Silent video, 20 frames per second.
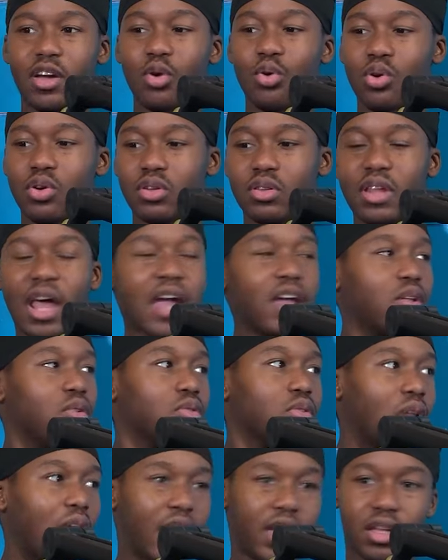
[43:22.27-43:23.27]
was, like
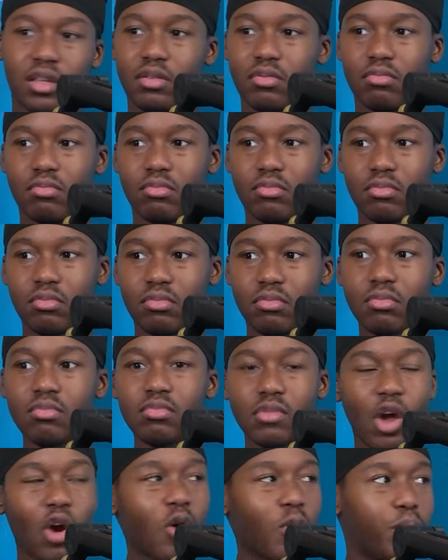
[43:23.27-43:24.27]
like
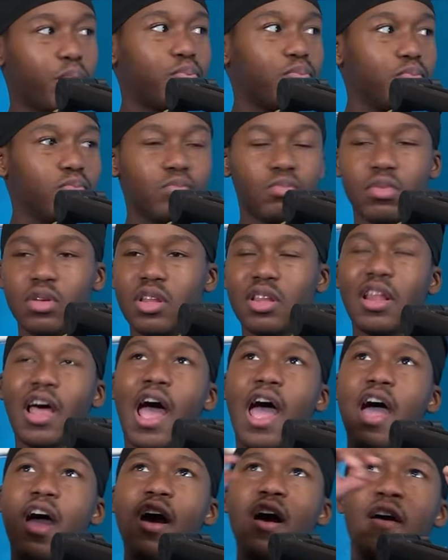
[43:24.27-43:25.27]
there were
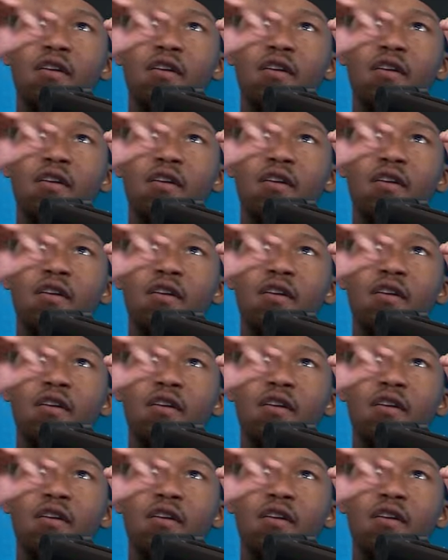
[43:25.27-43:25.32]
uh,